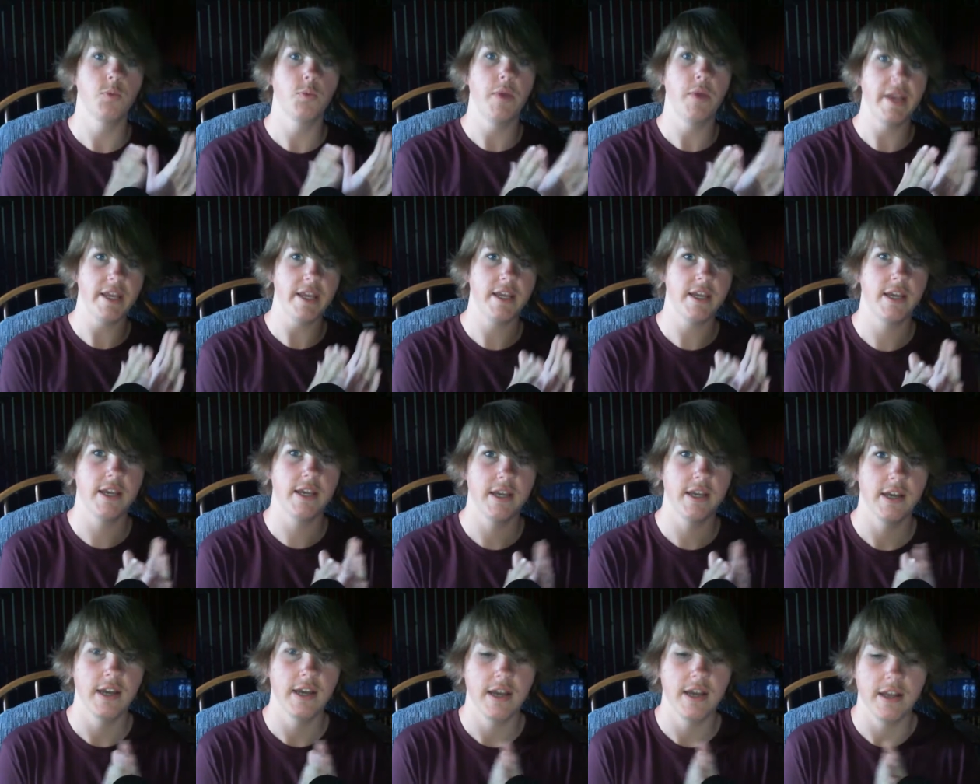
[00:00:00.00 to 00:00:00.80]
week,
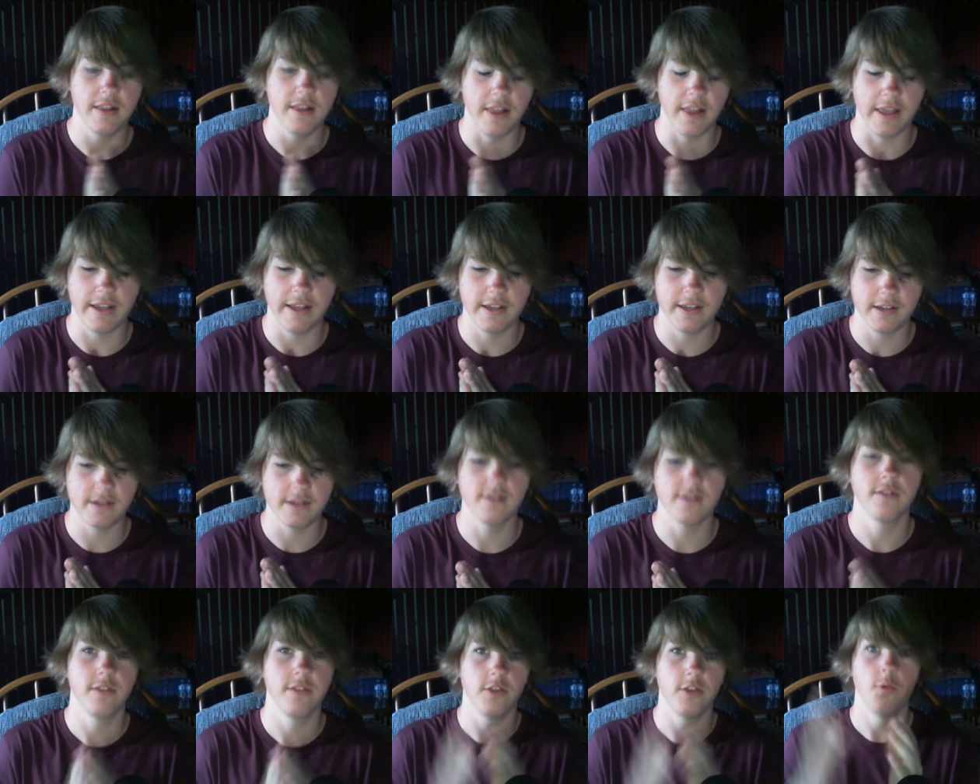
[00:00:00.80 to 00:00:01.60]
like
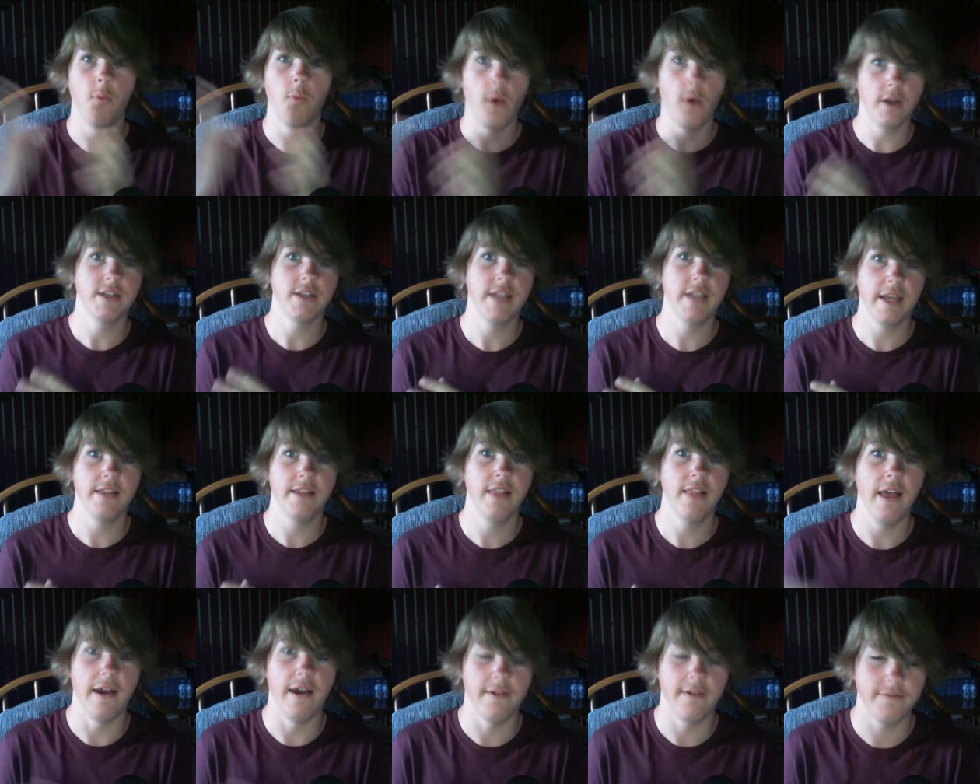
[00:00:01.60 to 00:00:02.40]
the one day
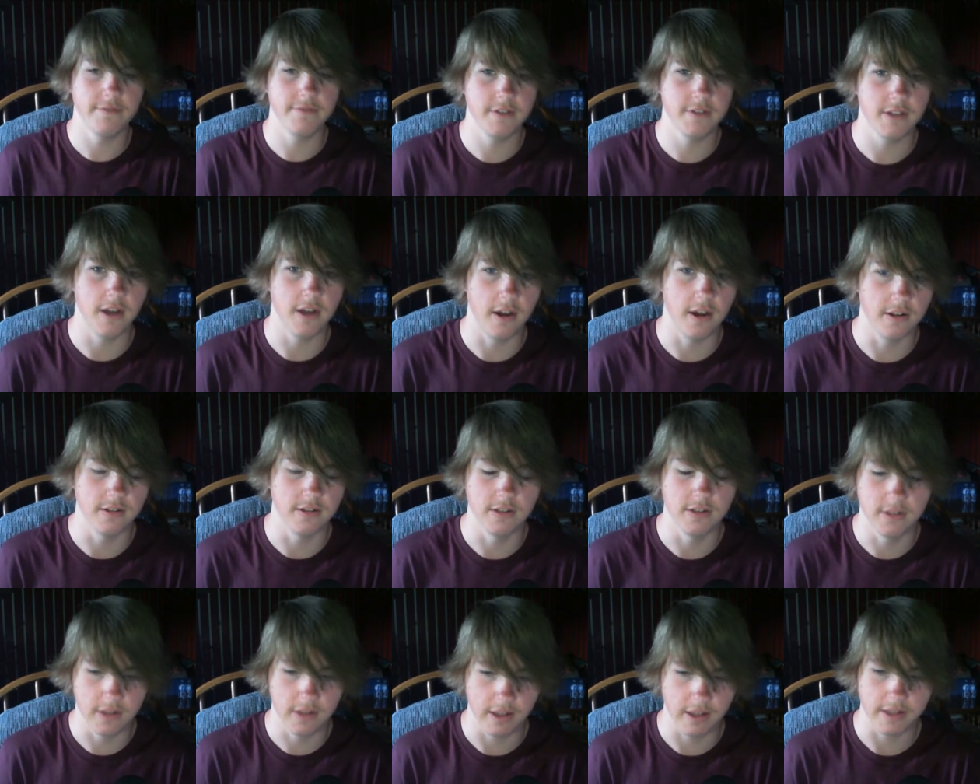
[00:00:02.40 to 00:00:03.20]
left
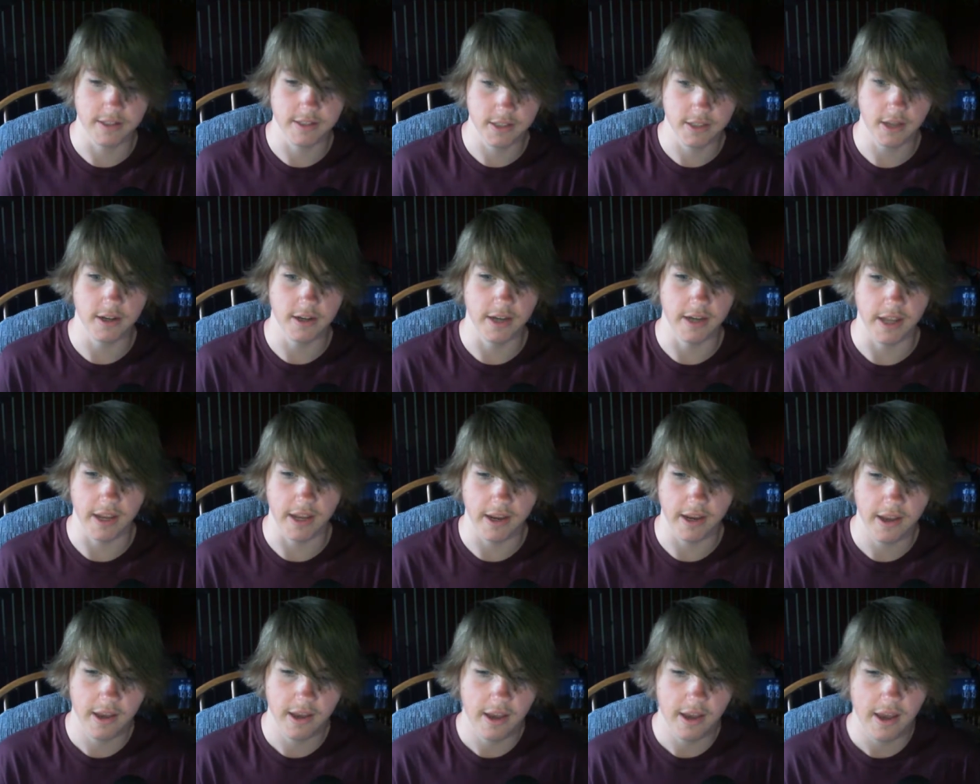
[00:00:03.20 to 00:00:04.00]
on like
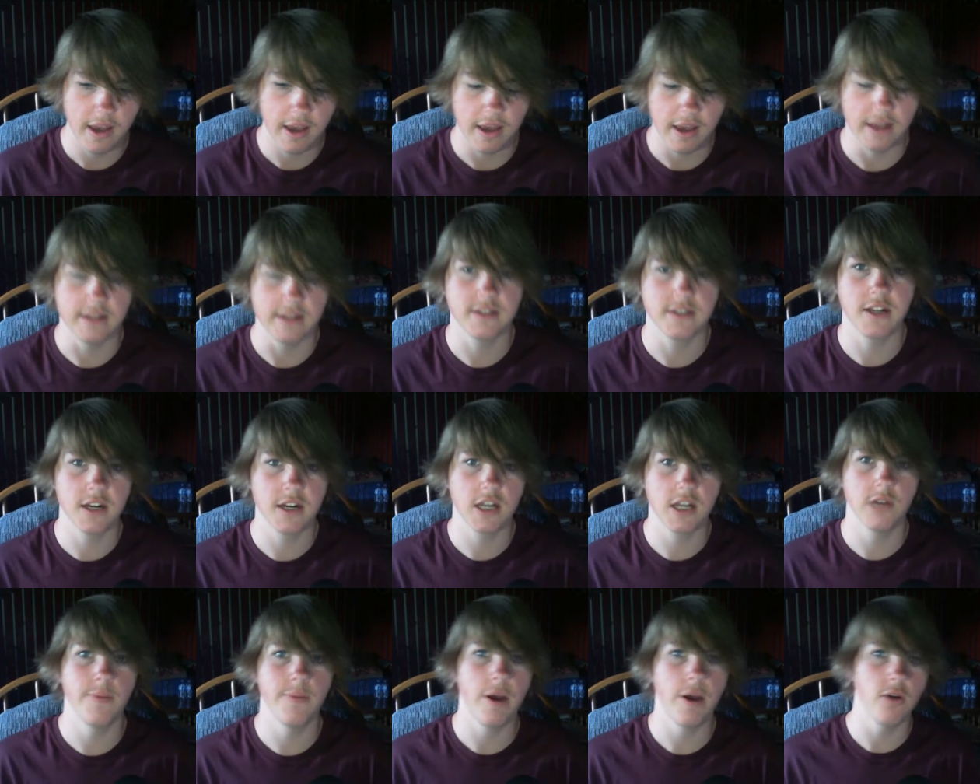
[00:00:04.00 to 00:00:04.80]
Sunday. It's gonna
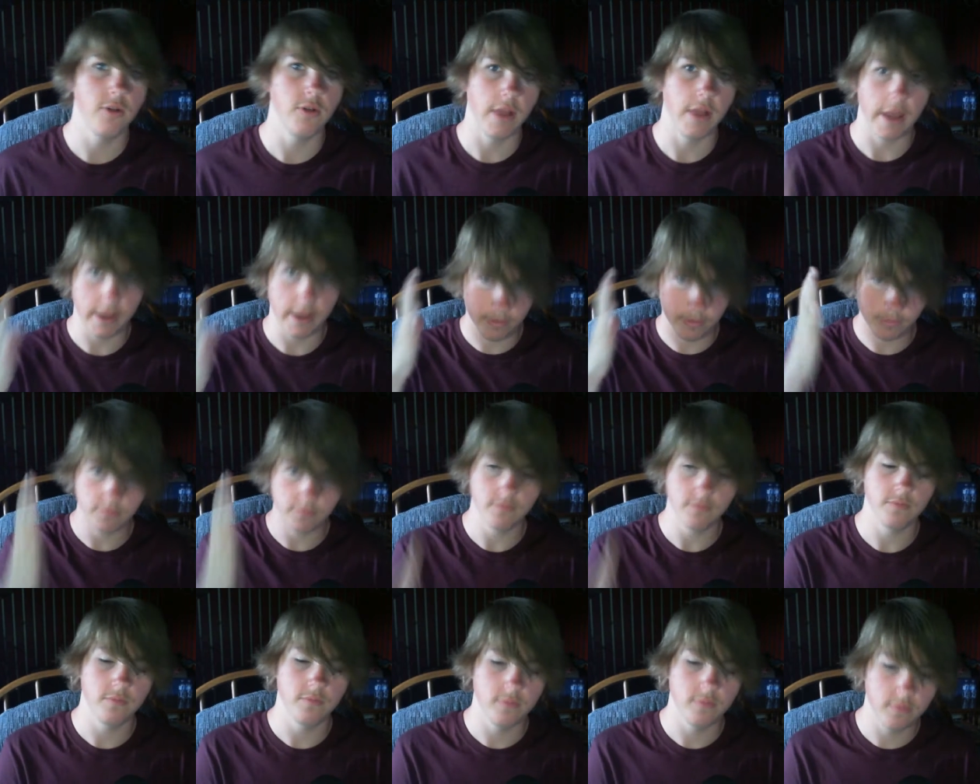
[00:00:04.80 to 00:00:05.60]
come out like
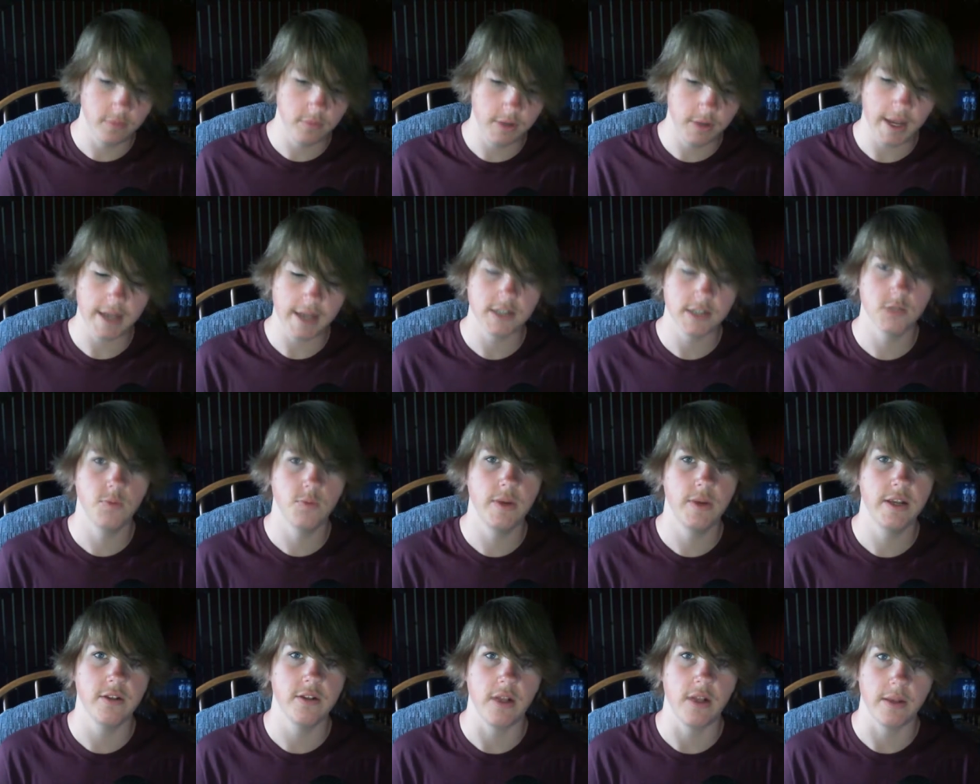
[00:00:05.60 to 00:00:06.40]
next
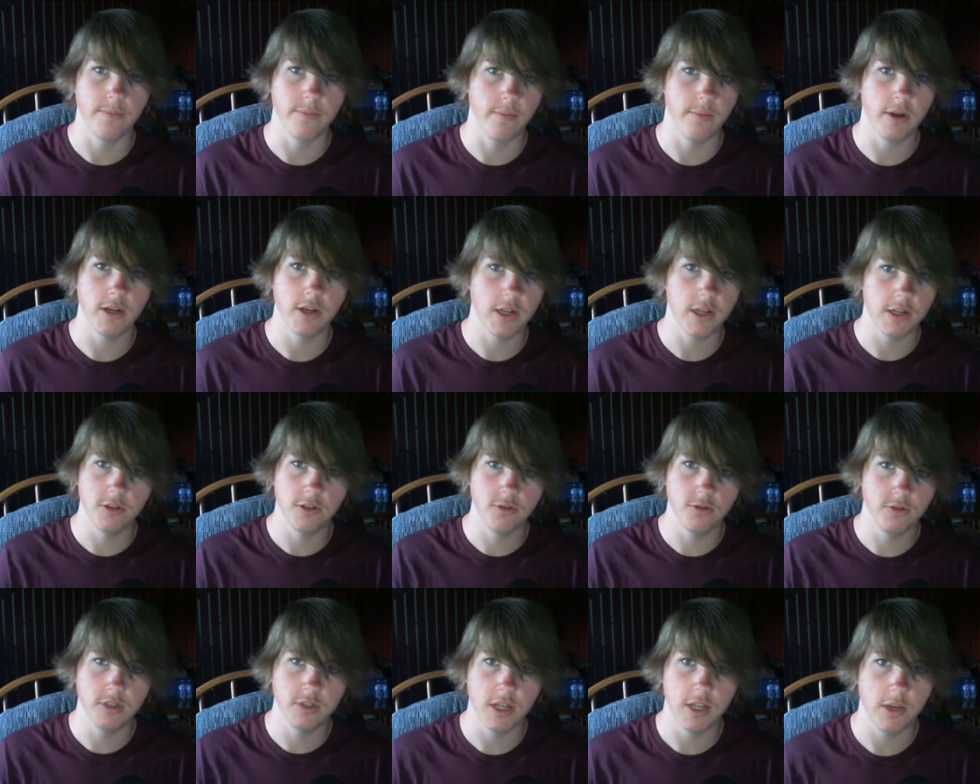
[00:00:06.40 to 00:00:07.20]
week, like Monday,
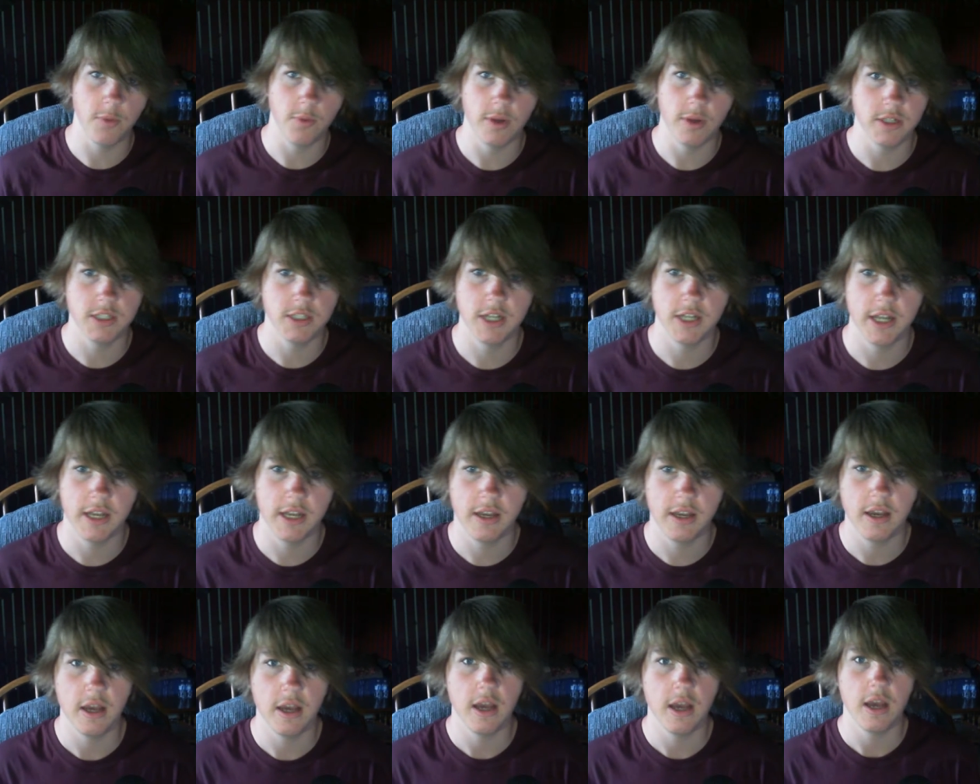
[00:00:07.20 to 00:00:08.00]
Tuesday,
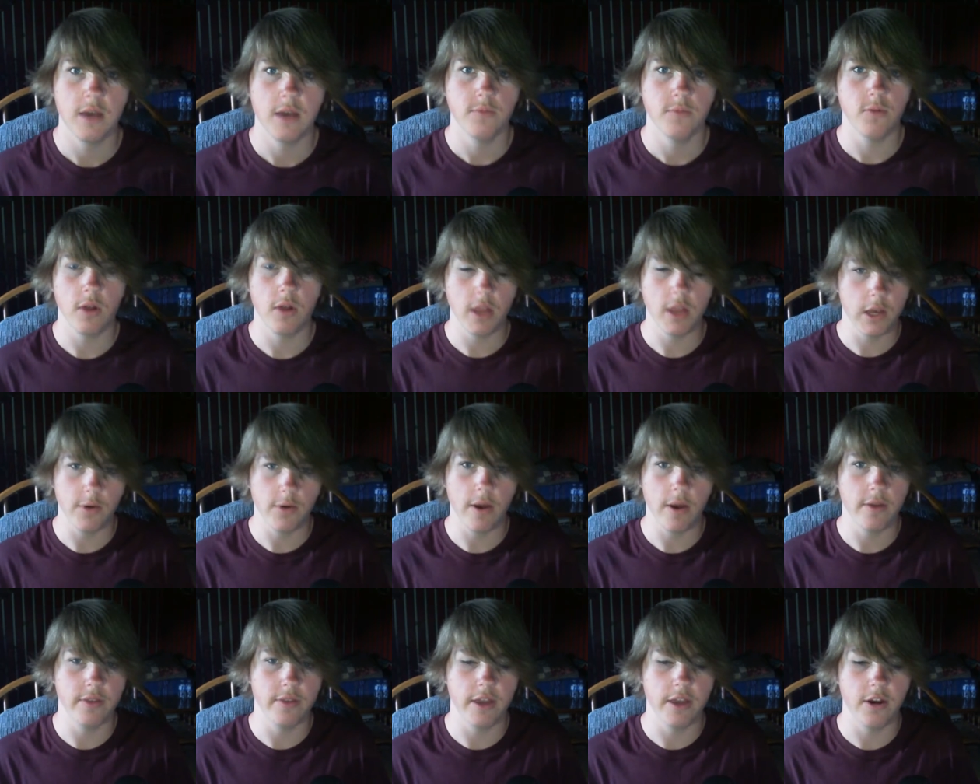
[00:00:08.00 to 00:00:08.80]
Wednesday, probably
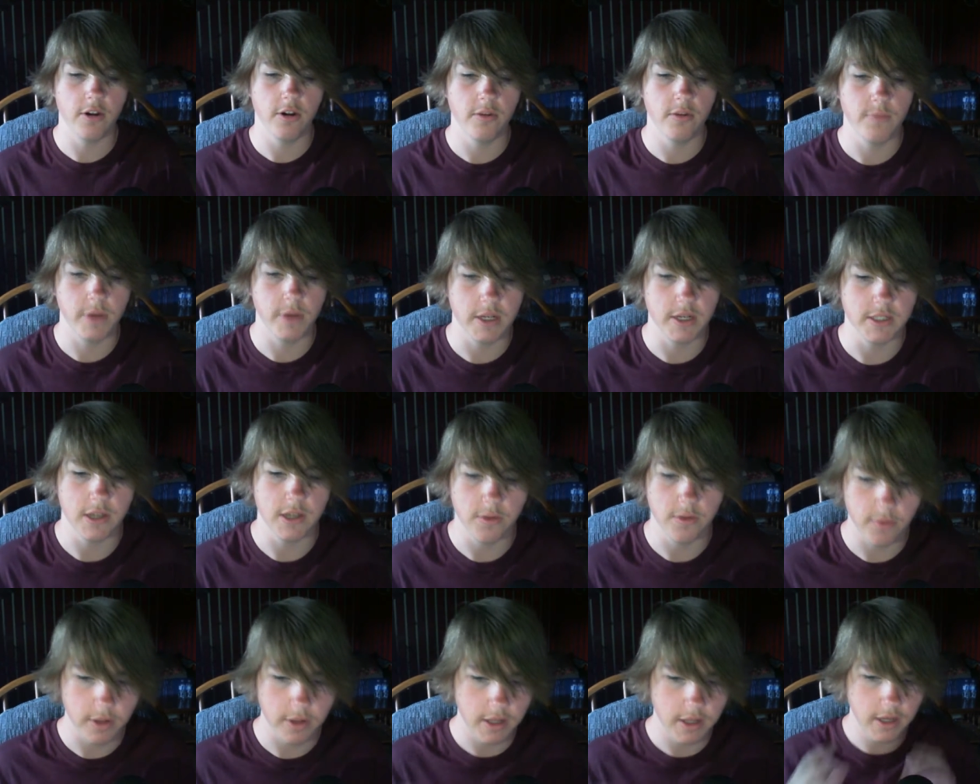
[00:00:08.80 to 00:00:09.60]
around there because I
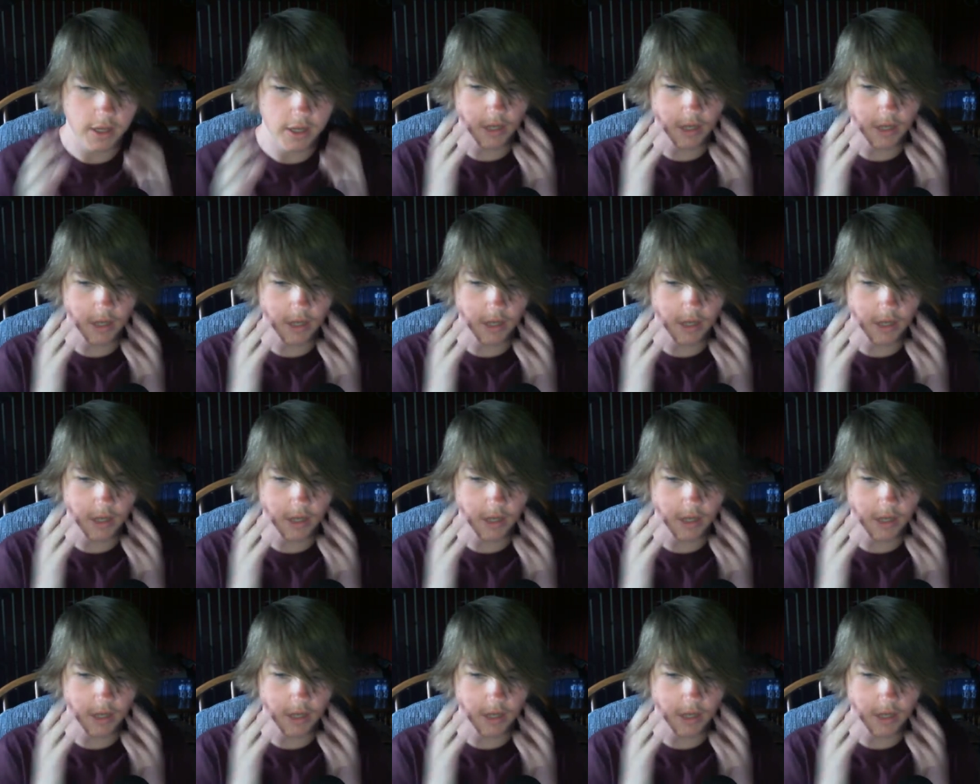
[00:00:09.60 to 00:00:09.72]
really